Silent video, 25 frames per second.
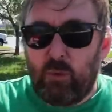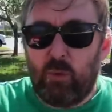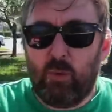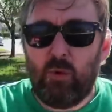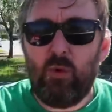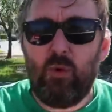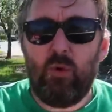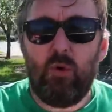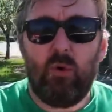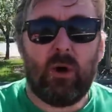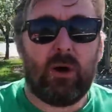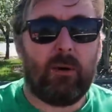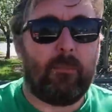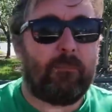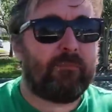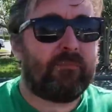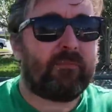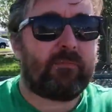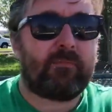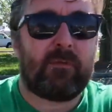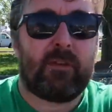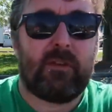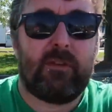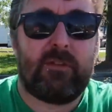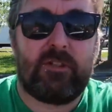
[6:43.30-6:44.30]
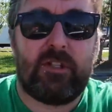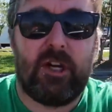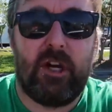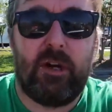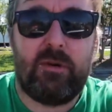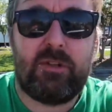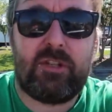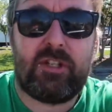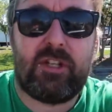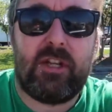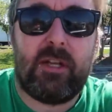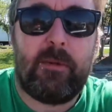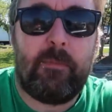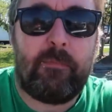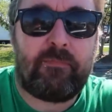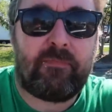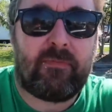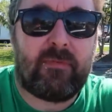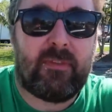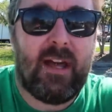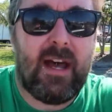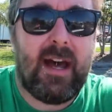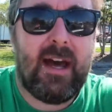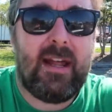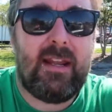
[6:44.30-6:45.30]
Ooh, toasty.
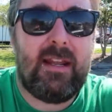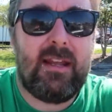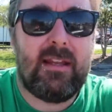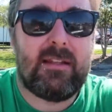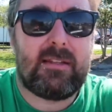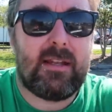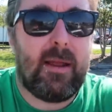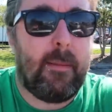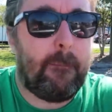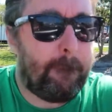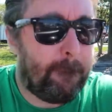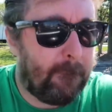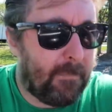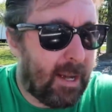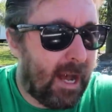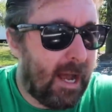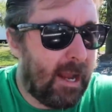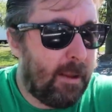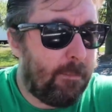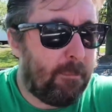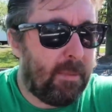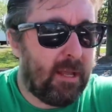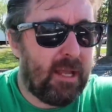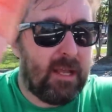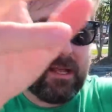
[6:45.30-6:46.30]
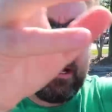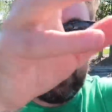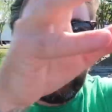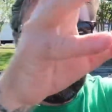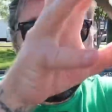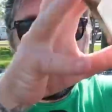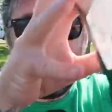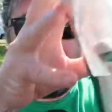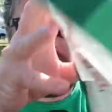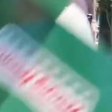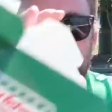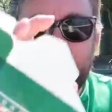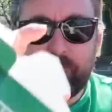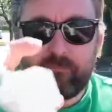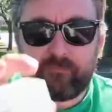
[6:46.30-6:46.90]
That is a piping hot